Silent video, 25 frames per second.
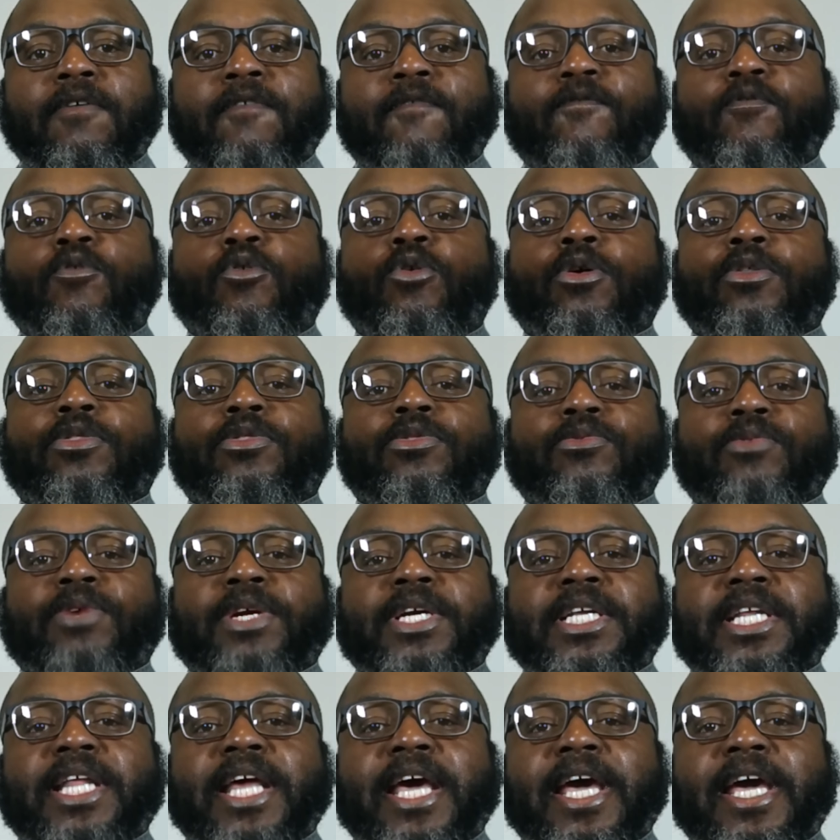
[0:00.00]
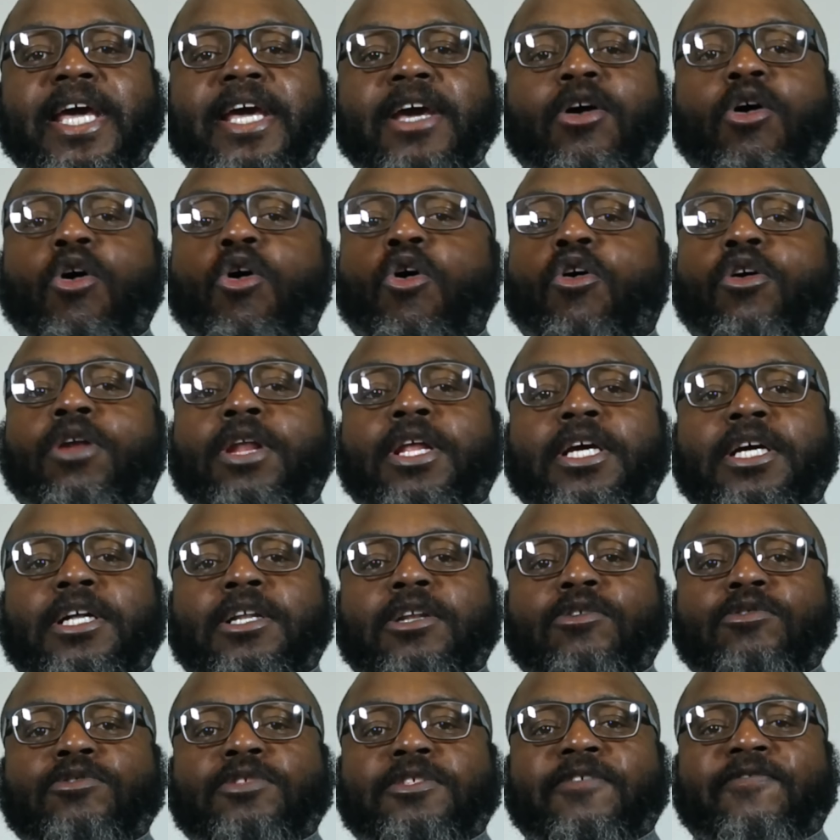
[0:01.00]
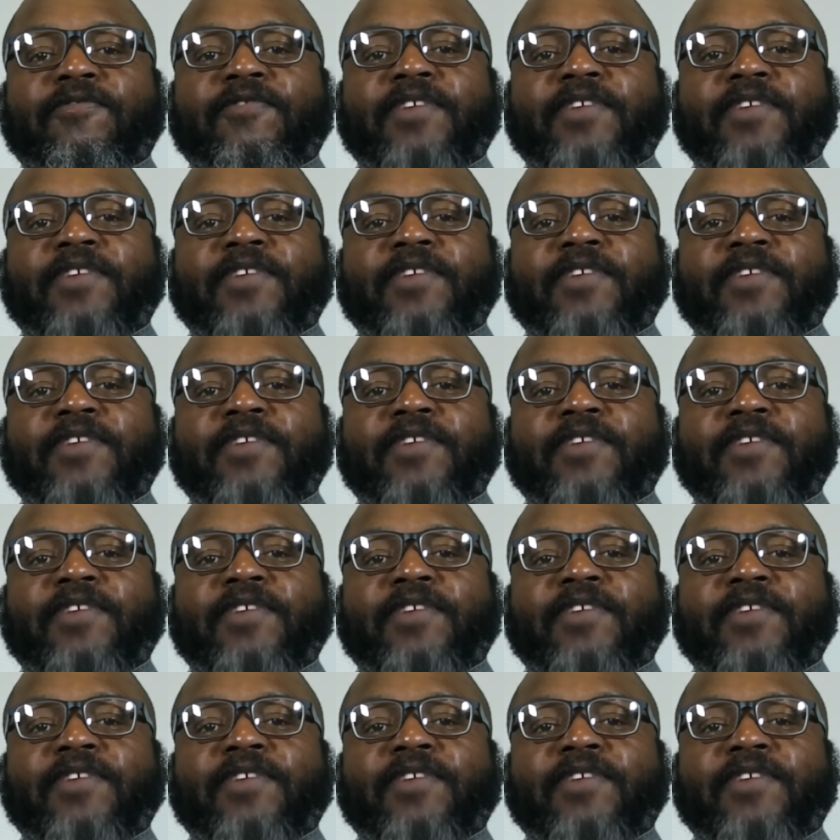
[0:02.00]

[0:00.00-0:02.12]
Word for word: for a three-day all-inclusive